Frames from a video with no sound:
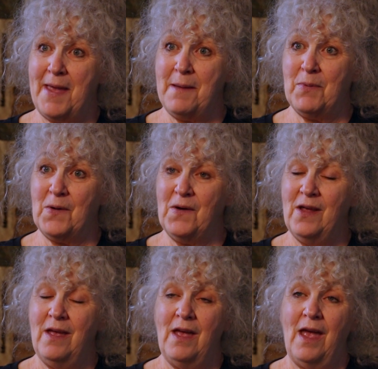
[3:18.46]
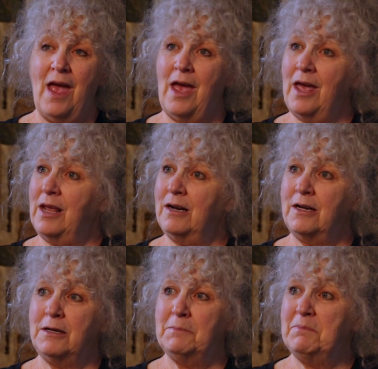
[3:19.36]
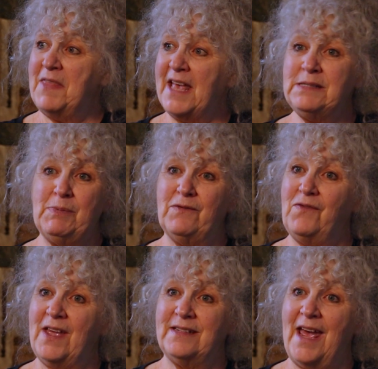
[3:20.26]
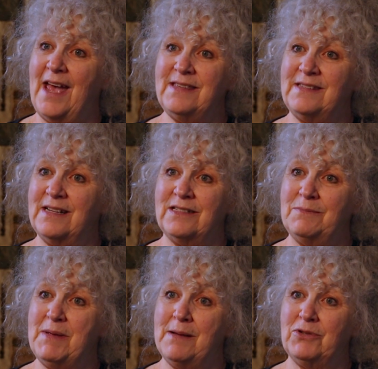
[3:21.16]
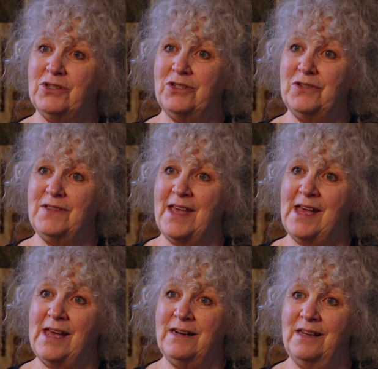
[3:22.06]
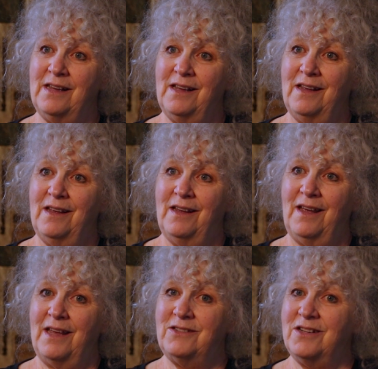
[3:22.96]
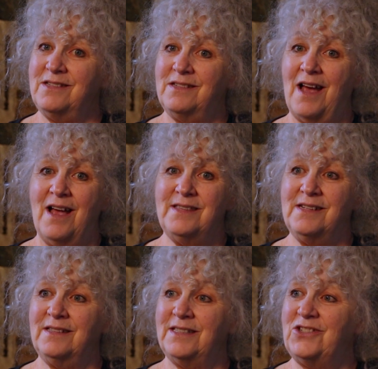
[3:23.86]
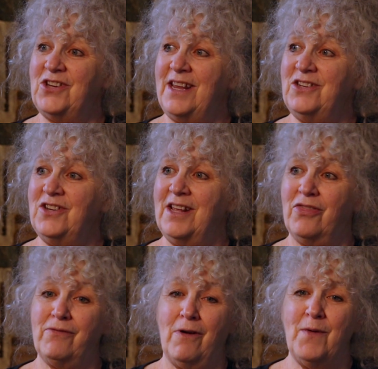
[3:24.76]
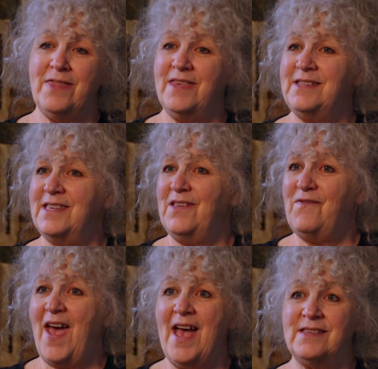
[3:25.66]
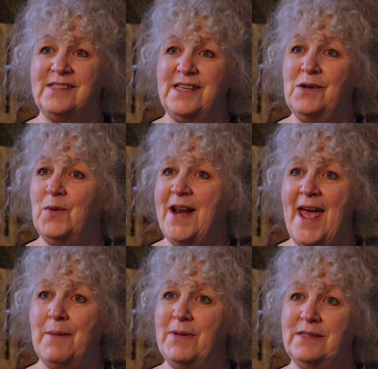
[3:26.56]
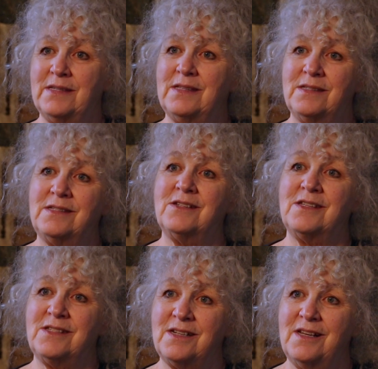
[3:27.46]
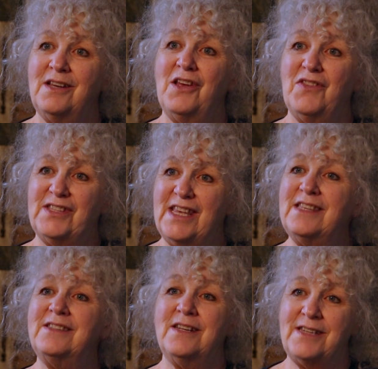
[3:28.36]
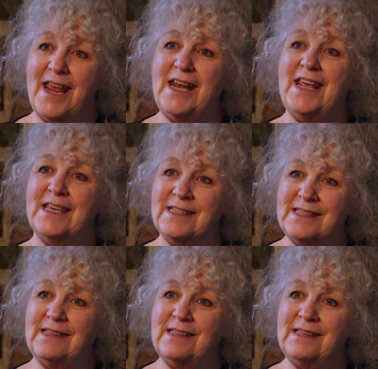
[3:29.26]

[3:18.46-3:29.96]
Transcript: paper. And that's been fantastic to be able to do that. And just constantly changing and throwing things in the vat and seeing what happens. It's just this instantaneous